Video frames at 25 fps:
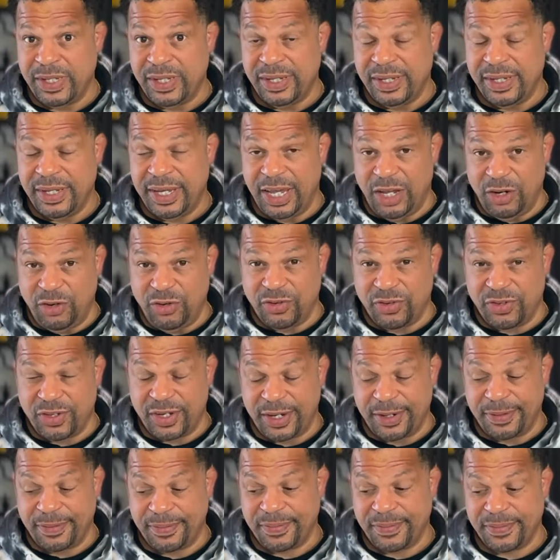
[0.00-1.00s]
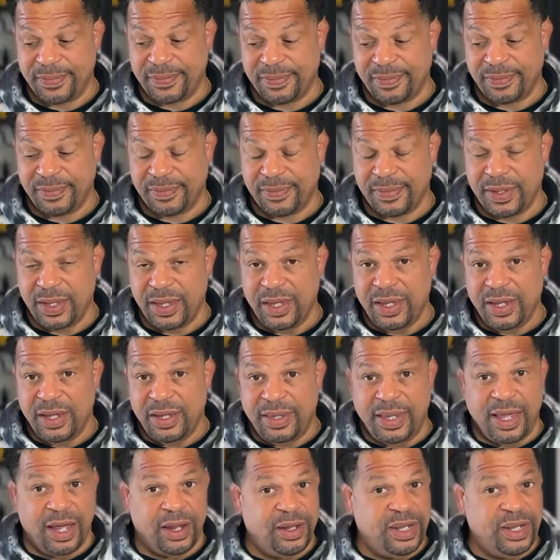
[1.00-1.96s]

Interesting. Now,